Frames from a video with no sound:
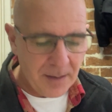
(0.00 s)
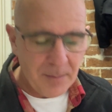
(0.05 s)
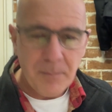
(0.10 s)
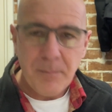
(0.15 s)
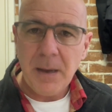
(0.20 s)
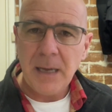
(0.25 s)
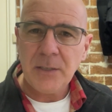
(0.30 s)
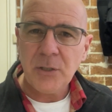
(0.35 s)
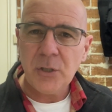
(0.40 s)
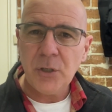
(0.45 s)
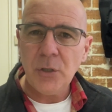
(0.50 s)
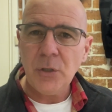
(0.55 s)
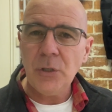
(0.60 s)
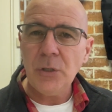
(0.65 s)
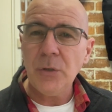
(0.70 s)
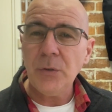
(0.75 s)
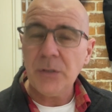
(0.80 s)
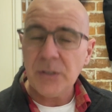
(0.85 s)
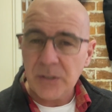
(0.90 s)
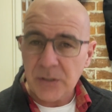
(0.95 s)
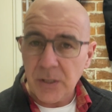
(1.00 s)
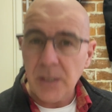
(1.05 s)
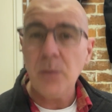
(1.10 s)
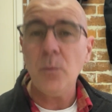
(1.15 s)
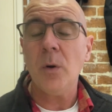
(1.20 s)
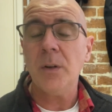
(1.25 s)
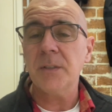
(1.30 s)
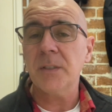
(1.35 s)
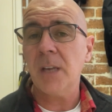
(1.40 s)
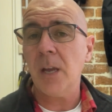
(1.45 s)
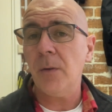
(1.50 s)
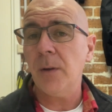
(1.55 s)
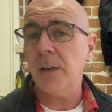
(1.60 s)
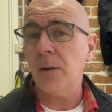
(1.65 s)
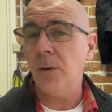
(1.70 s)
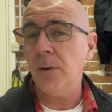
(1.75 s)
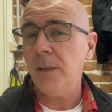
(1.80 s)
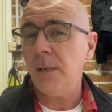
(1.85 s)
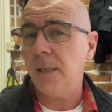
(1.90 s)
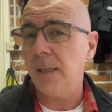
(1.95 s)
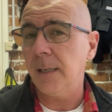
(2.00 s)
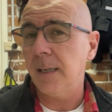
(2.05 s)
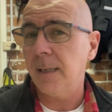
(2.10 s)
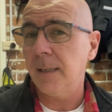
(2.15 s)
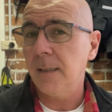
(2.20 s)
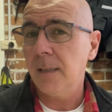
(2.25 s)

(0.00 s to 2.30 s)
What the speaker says: But do you see what's going on here?